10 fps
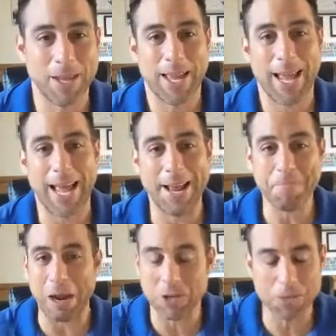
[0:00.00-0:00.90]
And
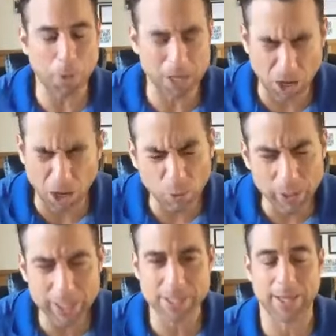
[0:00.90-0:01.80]
my response
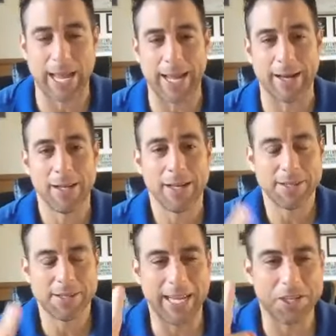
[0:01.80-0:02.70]
always to that
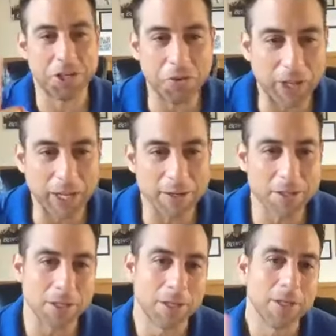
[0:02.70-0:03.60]
is take two
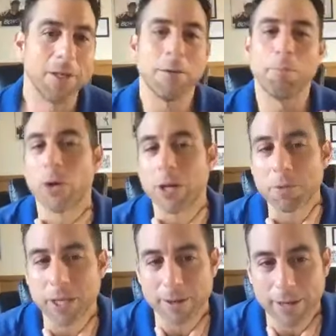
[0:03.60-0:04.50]
fingers, put them
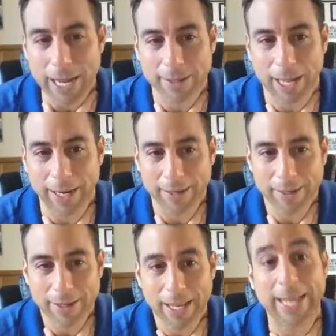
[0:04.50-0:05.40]
to your neckline
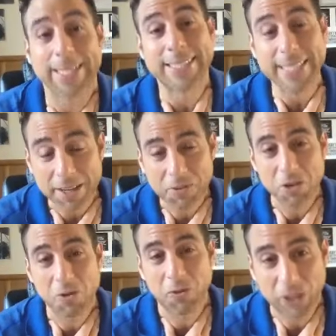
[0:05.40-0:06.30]
and see if
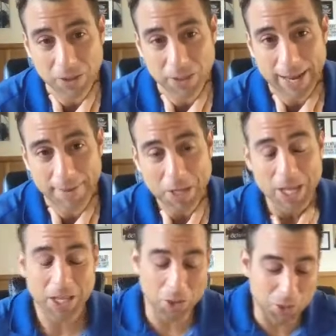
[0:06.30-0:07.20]
you feel that.
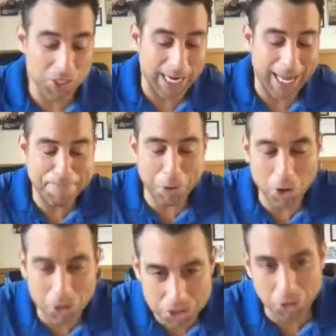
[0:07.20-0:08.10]
You set a
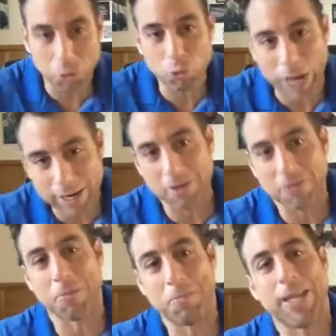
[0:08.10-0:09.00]
personal record
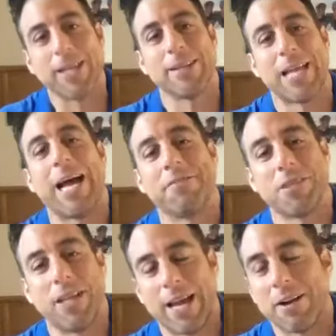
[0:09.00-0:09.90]
for being alive
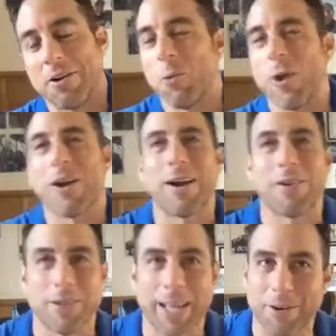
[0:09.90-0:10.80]
today. I don't know where I
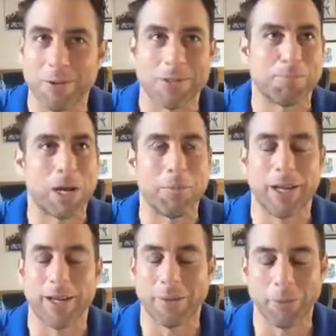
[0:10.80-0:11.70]
heard that. It was probably
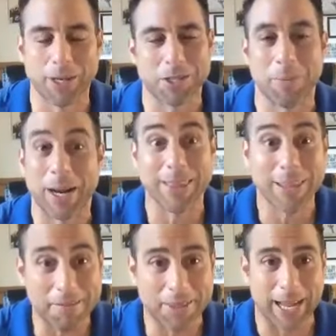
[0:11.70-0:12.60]
a couple of years ago, but I
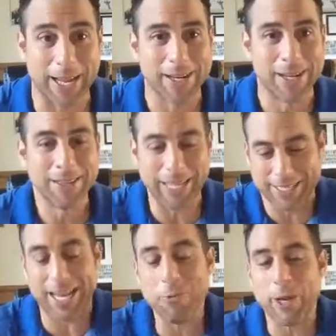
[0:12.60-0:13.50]
love that. Like
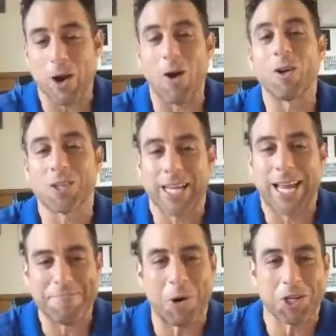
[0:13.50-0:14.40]
today, we all set
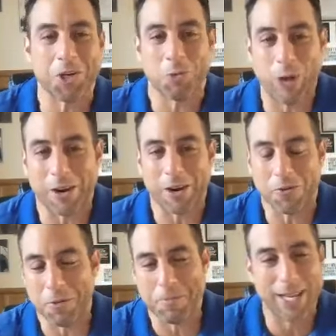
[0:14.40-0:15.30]
a personal record
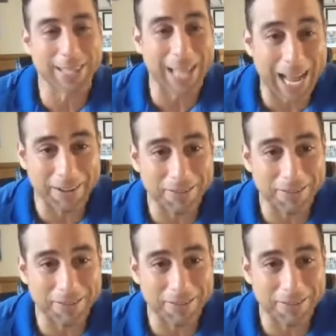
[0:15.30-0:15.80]
for being alive.